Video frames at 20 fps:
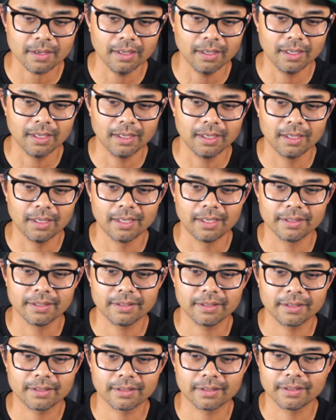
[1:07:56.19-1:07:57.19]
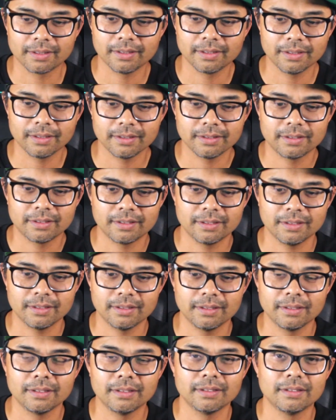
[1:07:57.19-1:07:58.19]
I think
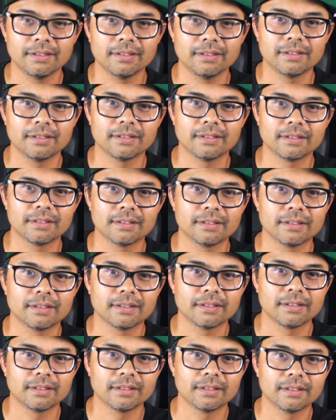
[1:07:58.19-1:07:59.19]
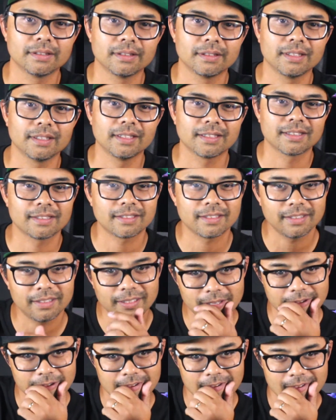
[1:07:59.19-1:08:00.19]
19, let's see.